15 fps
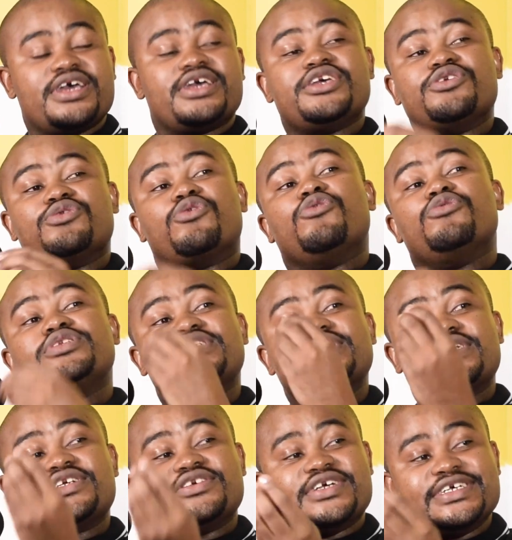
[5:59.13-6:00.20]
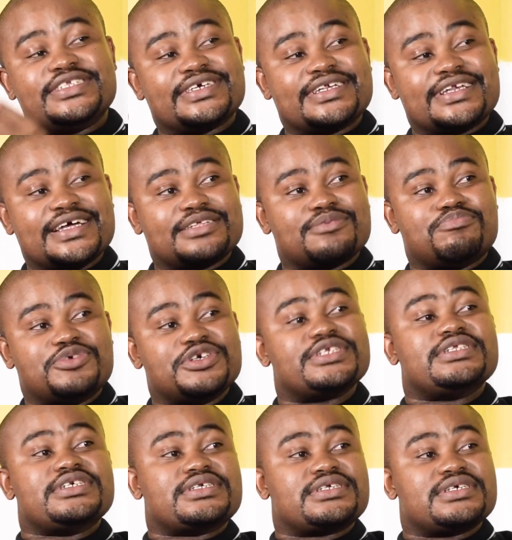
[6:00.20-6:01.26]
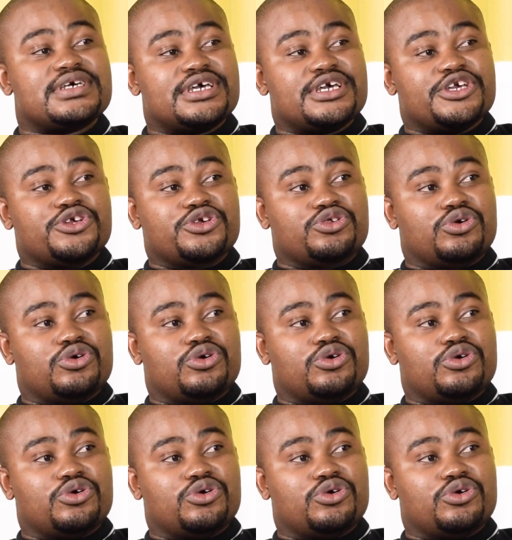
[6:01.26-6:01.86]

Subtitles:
he goes and creates another business. You